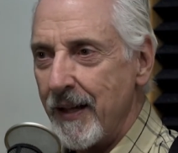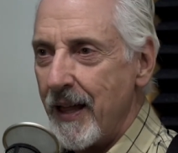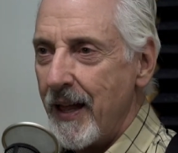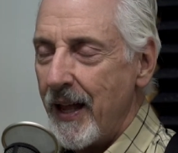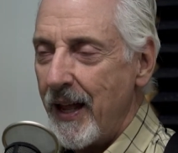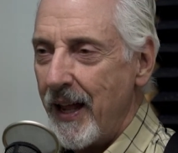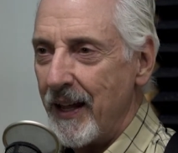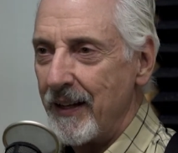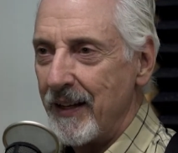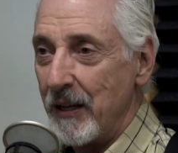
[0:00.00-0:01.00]
Wow.
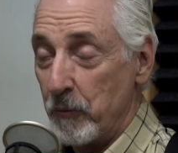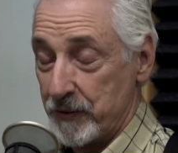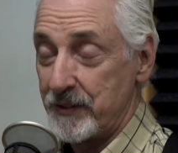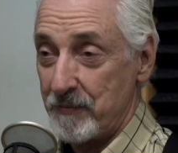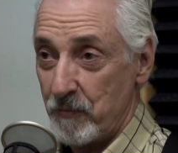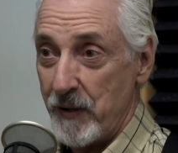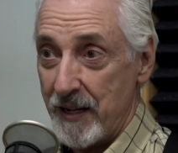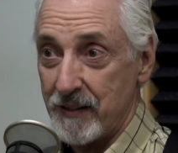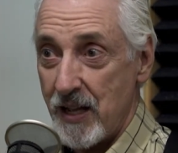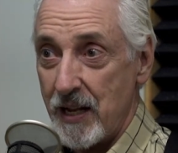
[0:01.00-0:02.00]
And it was, we
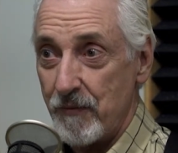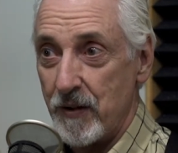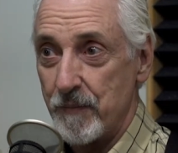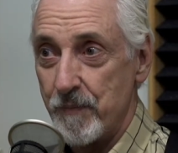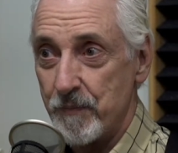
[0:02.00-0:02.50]
had kind of a,